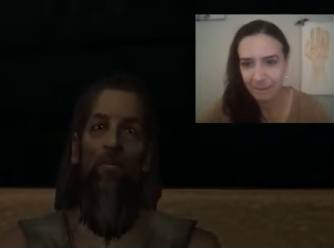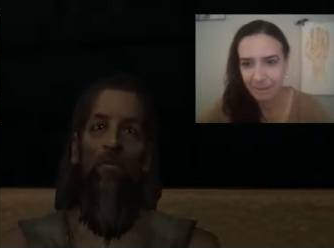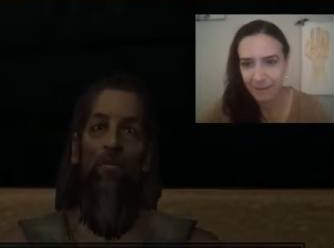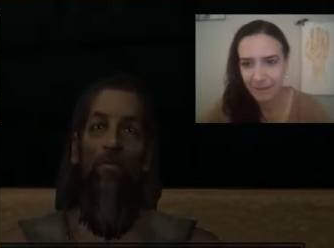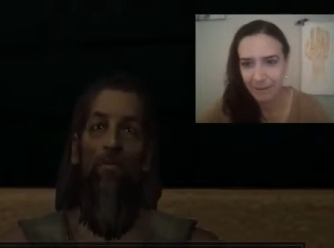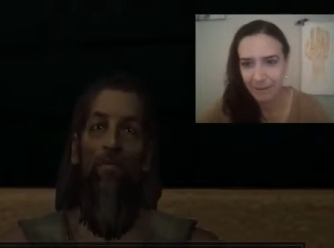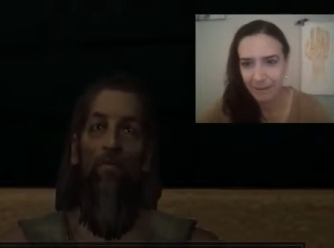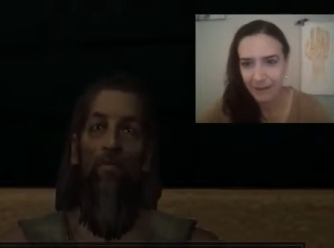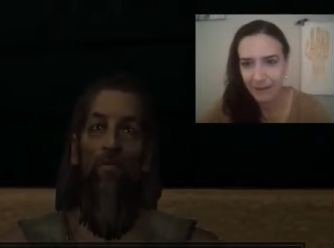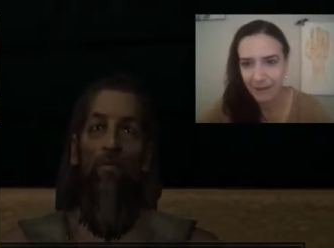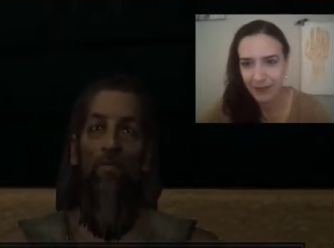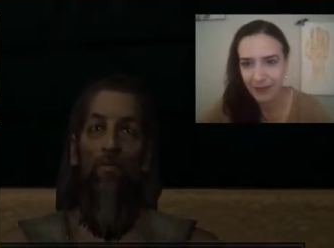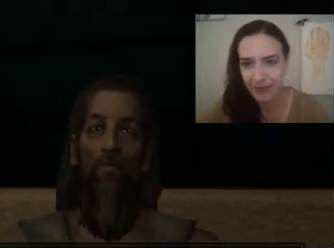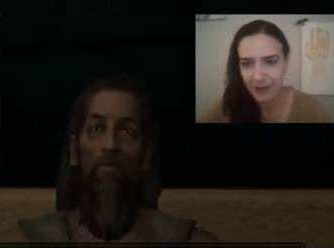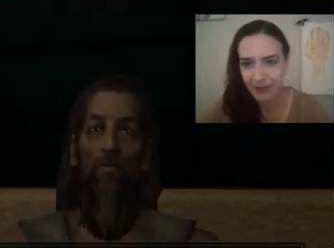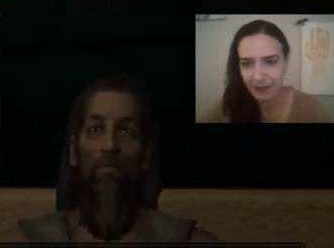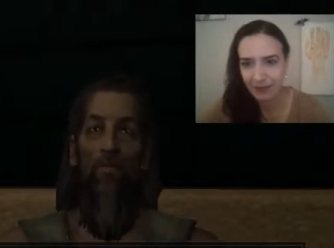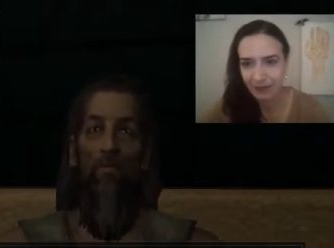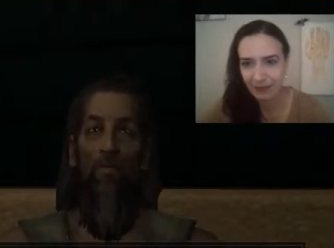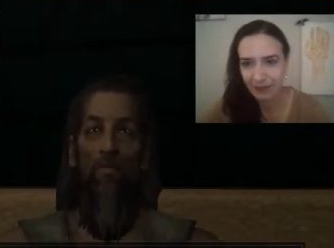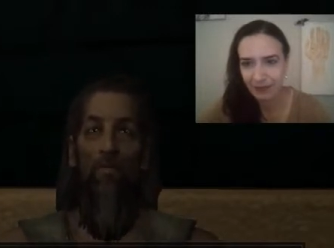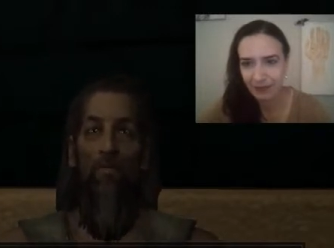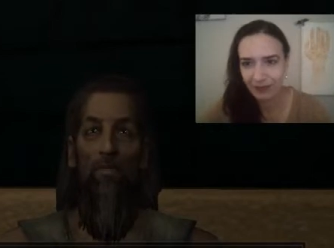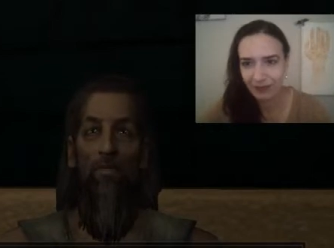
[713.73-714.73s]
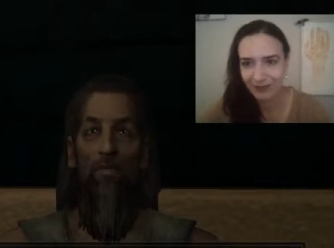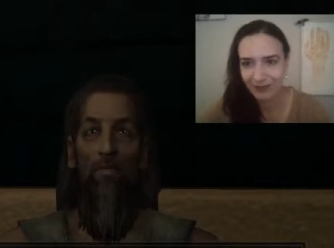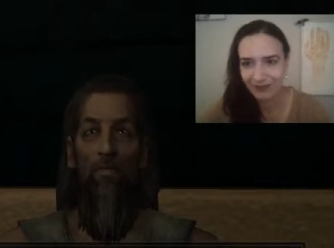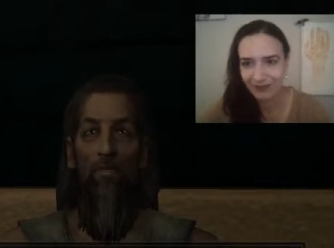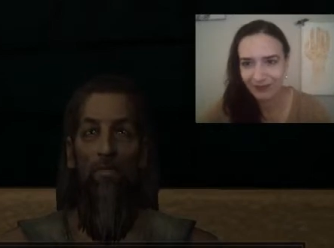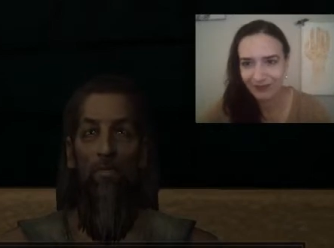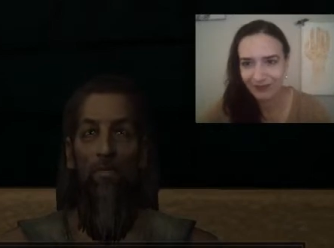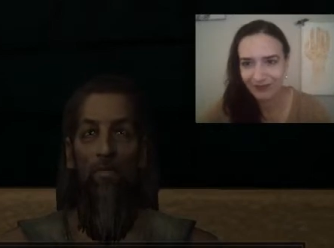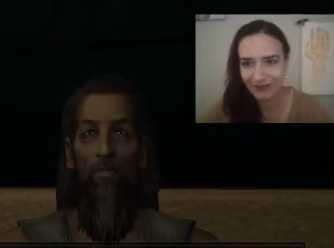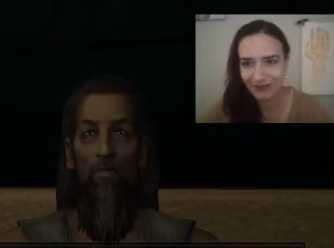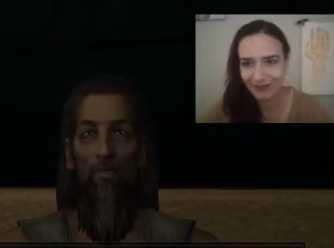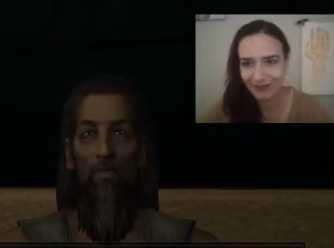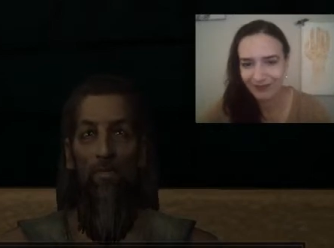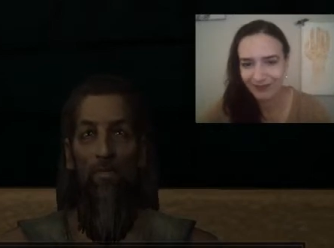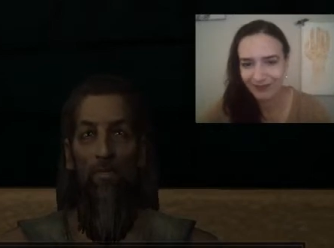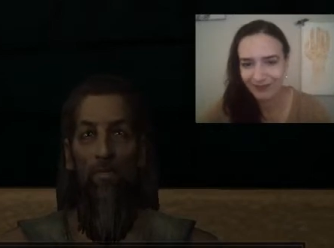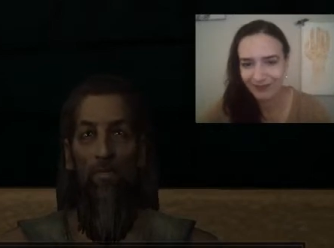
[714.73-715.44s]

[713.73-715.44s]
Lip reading: Nothing is said.